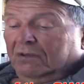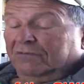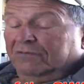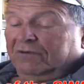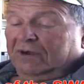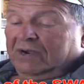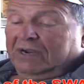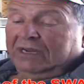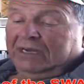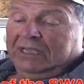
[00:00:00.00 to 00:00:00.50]

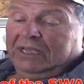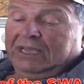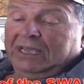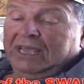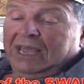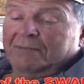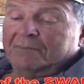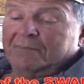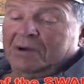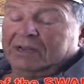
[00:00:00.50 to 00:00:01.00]
Finally, he
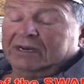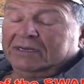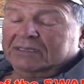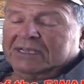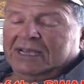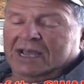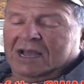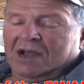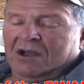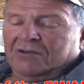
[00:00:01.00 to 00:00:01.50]
came out of
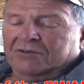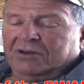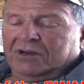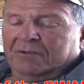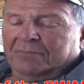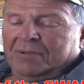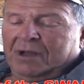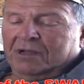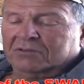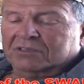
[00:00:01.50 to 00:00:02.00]
town, and
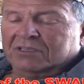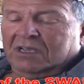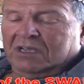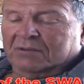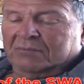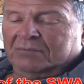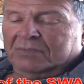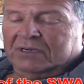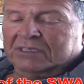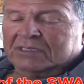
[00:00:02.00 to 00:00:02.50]
about
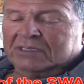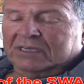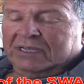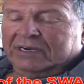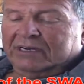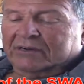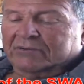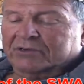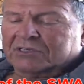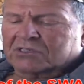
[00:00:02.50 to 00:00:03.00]
10 minutes
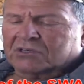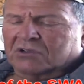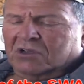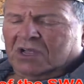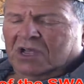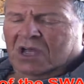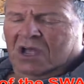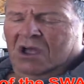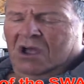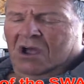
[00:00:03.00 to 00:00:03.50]
later, he saw
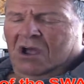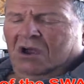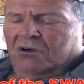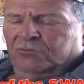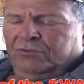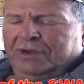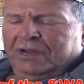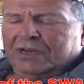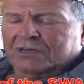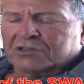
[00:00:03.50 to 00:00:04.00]
a
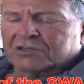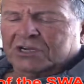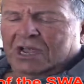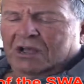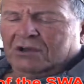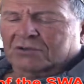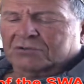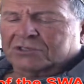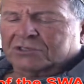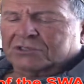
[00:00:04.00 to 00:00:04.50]
ranch
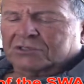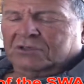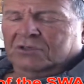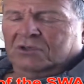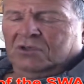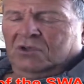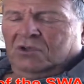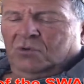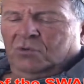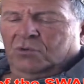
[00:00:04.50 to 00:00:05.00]
house
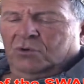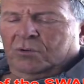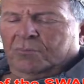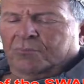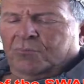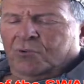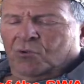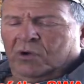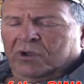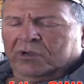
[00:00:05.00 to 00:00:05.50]
where a
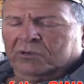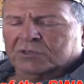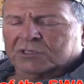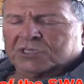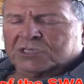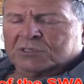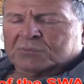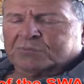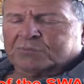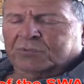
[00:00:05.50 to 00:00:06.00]
boy was
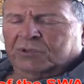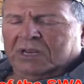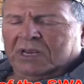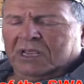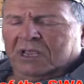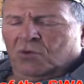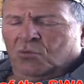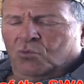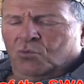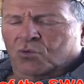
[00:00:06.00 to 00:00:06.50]

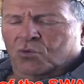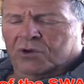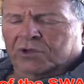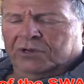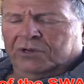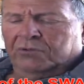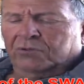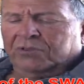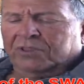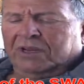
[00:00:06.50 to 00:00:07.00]
splitting
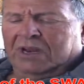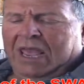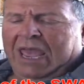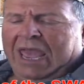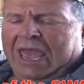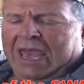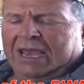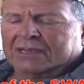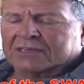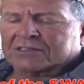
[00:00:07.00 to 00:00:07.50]
wood with an
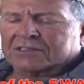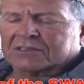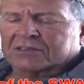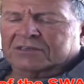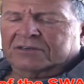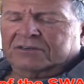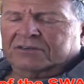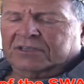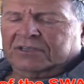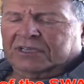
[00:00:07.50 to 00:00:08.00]
axe
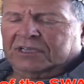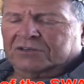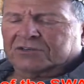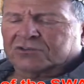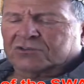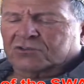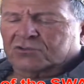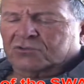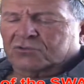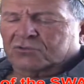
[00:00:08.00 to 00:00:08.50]
near the
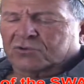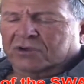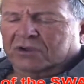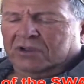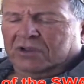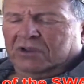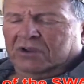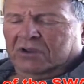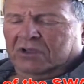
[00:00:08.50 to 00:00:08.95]
kitchen door.